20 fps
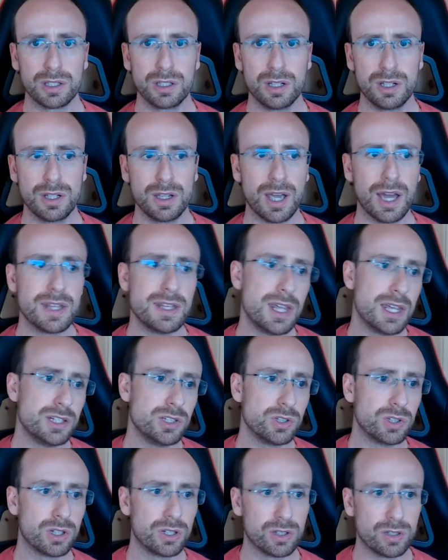And then
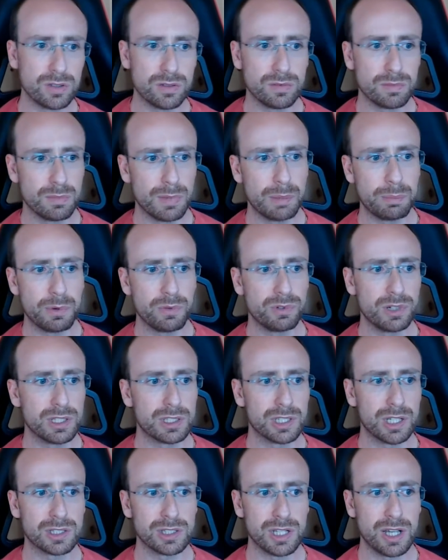you can maybe reach
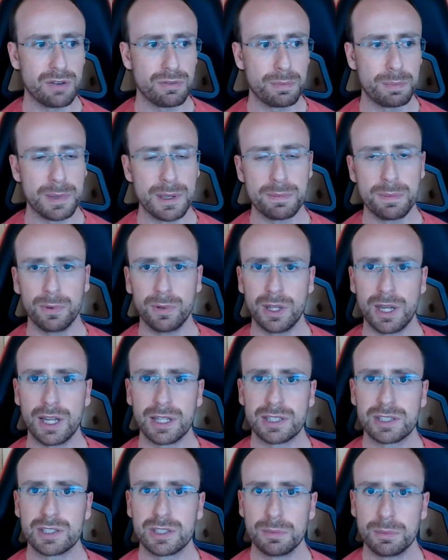out to other people that had
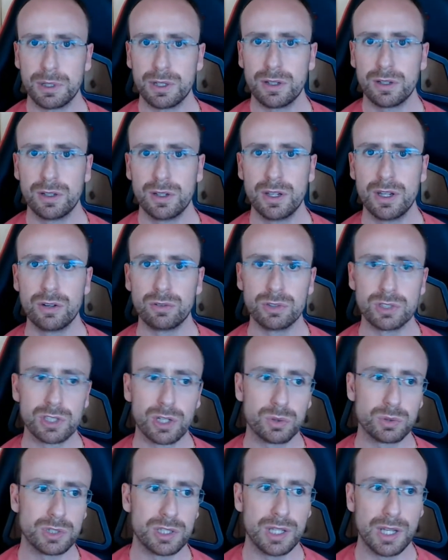similar
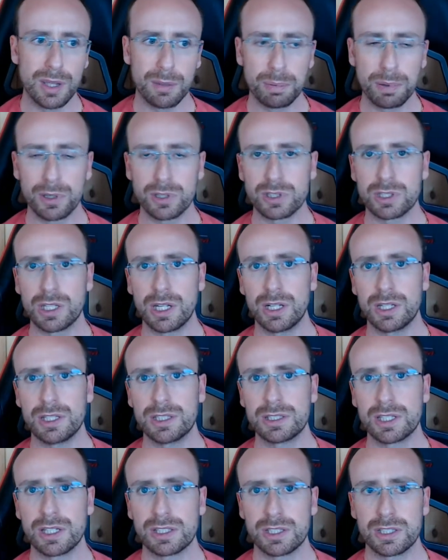results in their personality
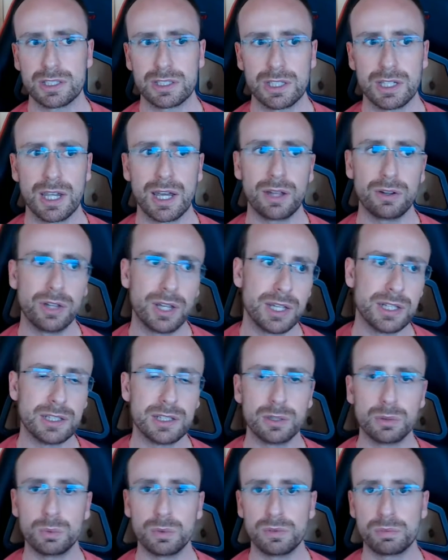tests and see how they
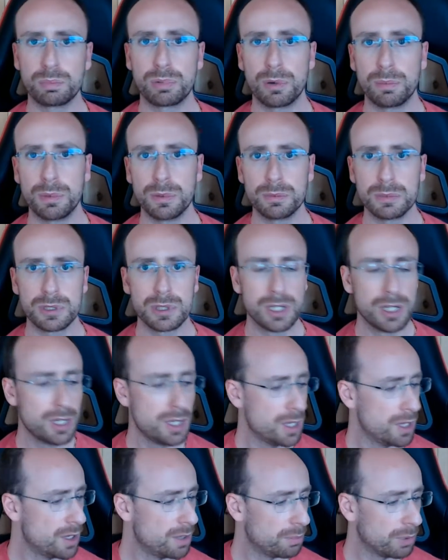deal with problems.
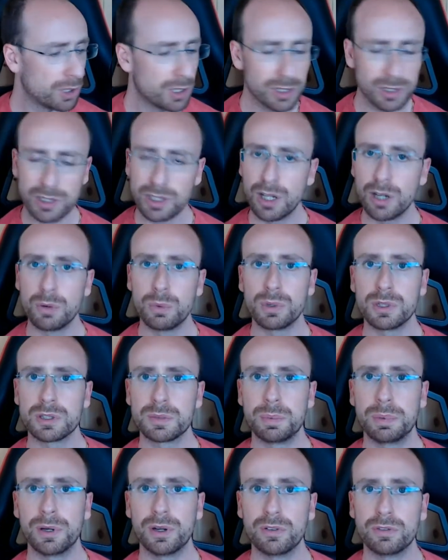Because no one's
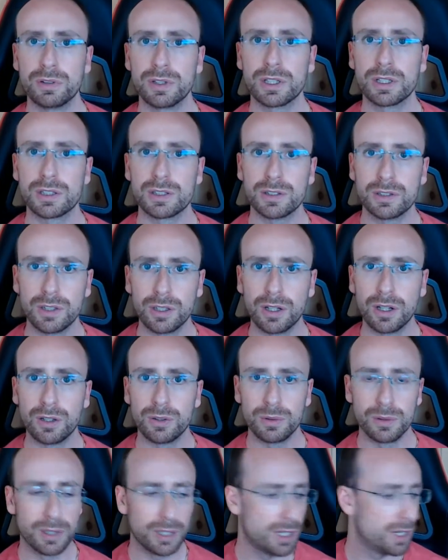perfect,
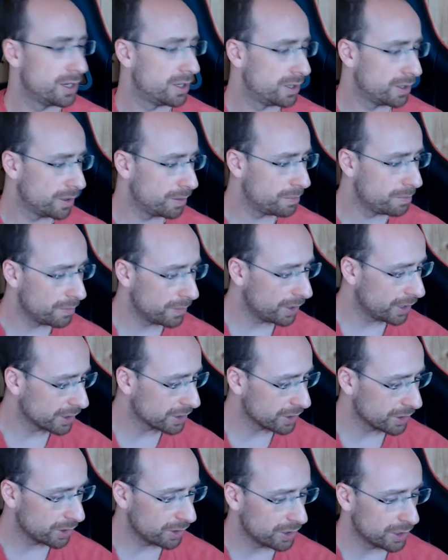and I
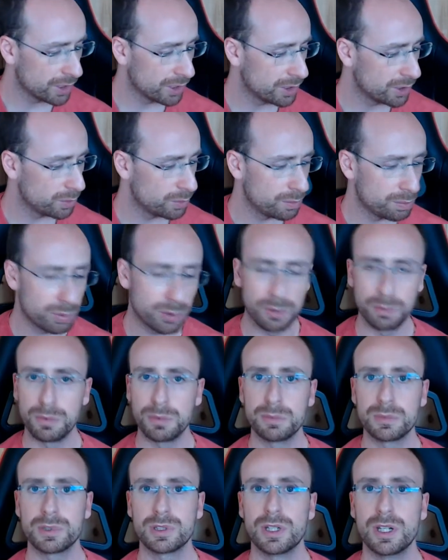certainly could deal with
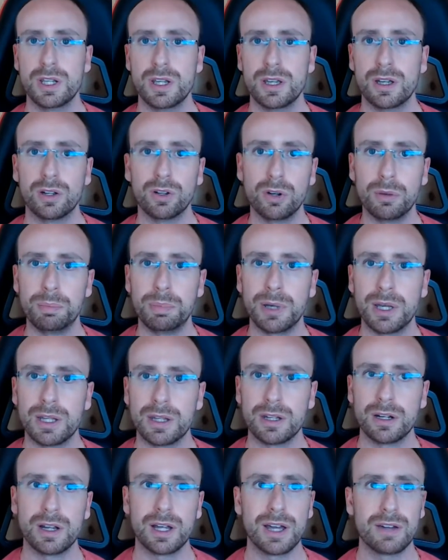problems a lot better
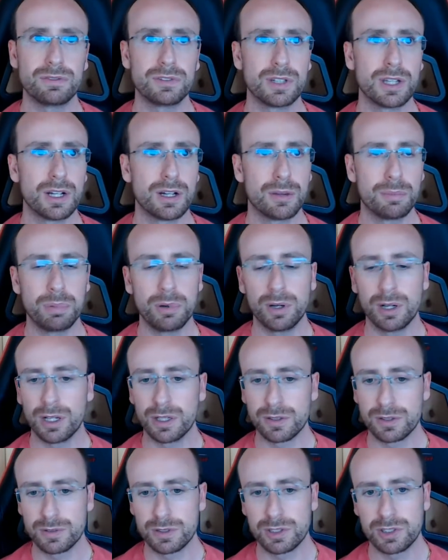than I have done. I put out a
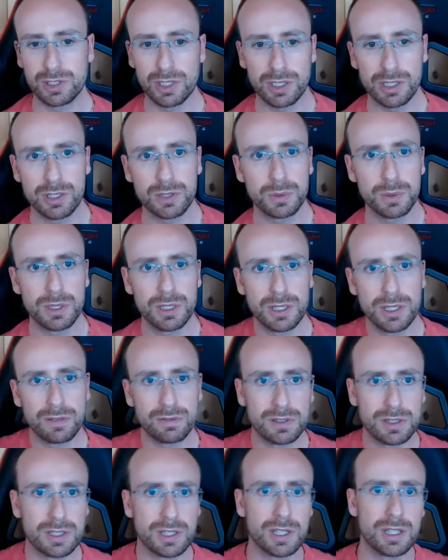silly tweet the other
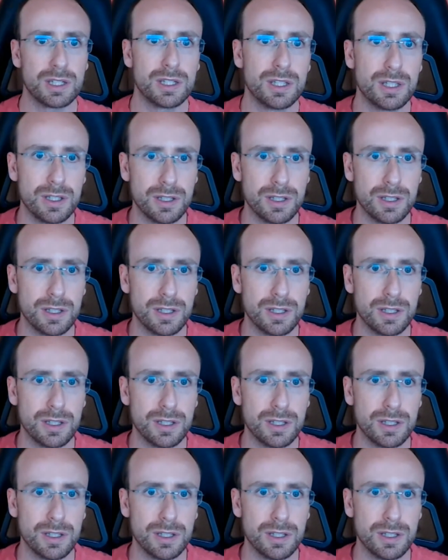day.